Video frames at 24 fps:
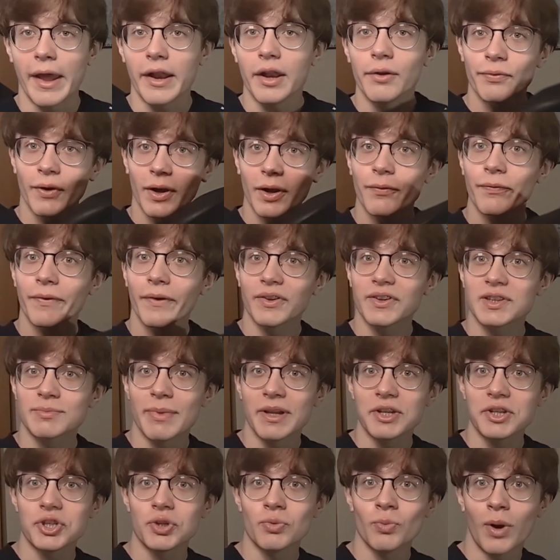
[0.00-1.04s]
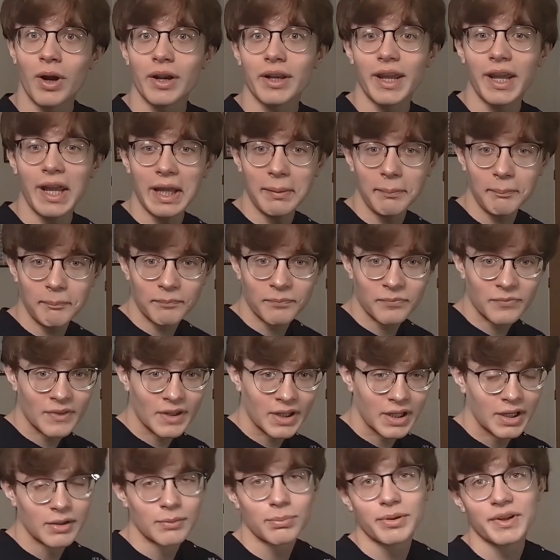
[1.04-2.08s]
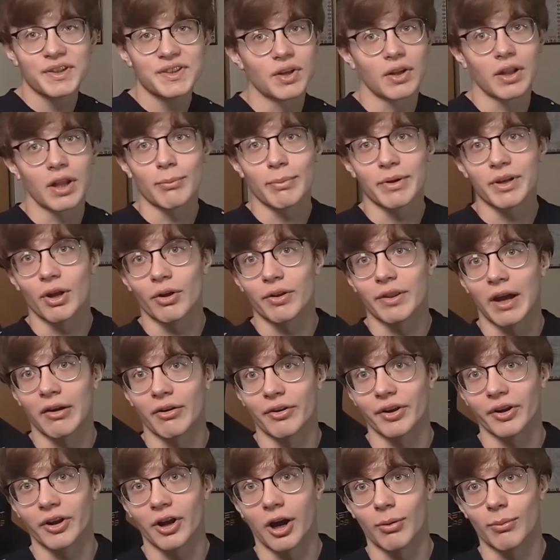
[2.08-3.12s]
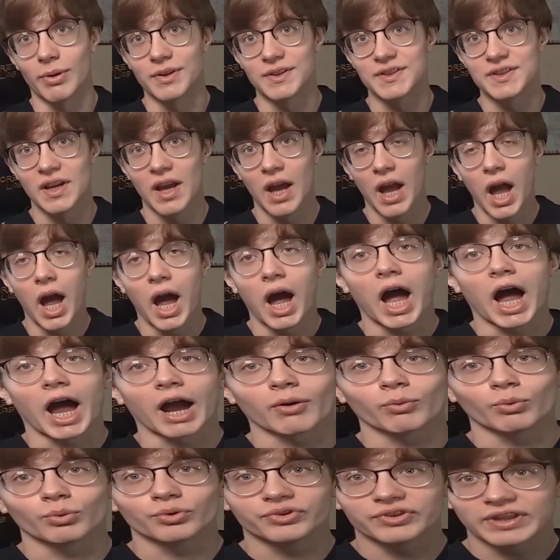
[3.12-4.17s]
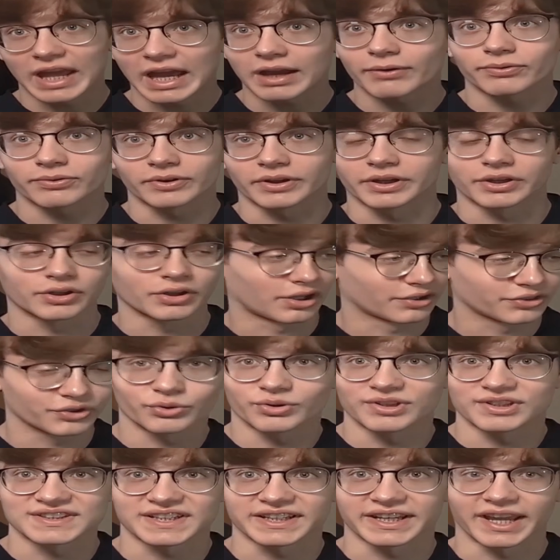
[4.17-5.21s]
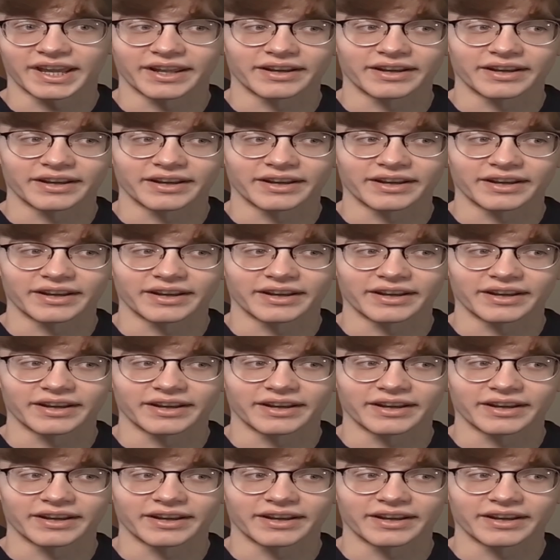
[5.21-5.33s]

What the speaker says: if I fail to mention one game, please don't let me know down in the comments. I will definitely not do this again.